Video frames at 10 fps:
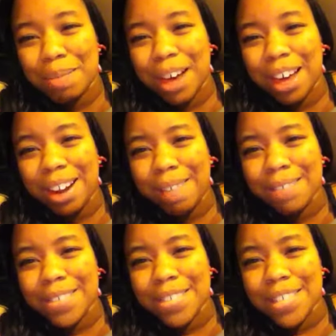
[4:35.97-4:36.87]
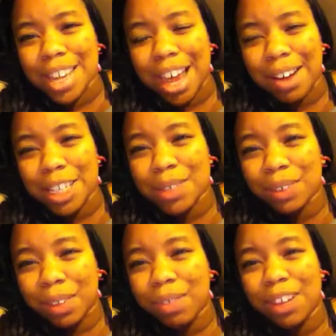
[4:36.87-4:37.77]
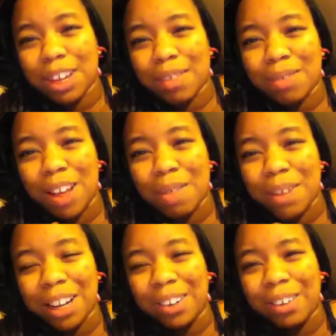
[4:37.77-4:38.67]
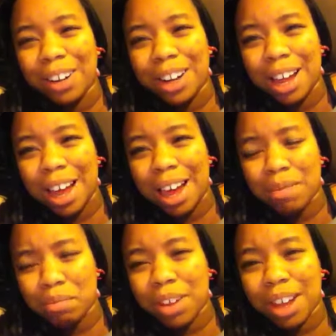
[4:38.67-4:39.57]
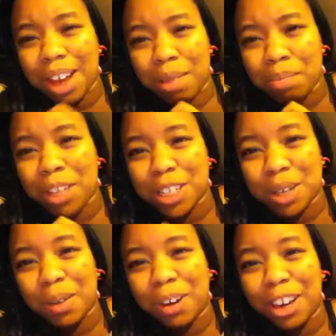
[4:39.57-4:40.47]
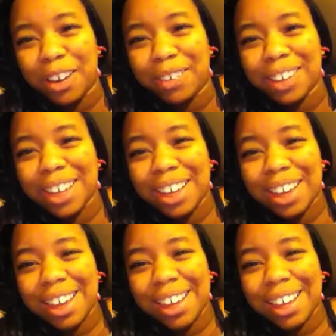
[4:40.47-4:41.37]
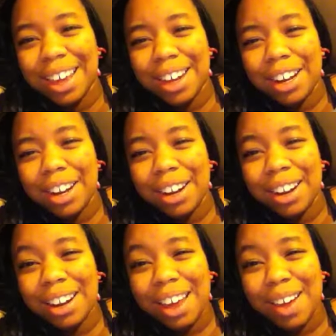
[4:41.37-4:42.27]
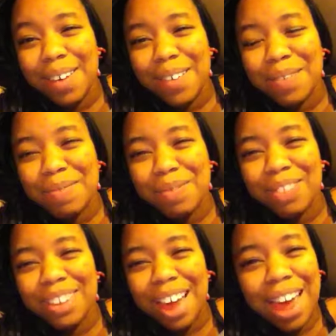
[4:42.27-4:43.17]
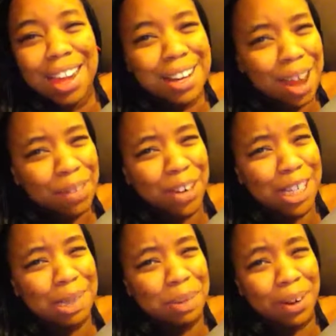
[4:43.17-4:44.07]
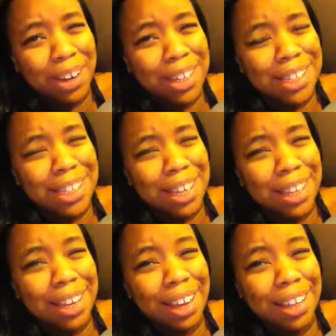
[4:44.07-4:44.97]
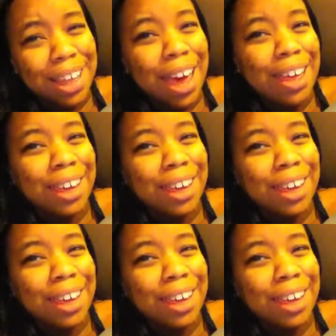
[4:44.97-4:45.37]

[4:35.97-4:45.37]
But I'm just really feeling felt by the Lord that I'm meant to court you. Now, I had never experienced anything like that.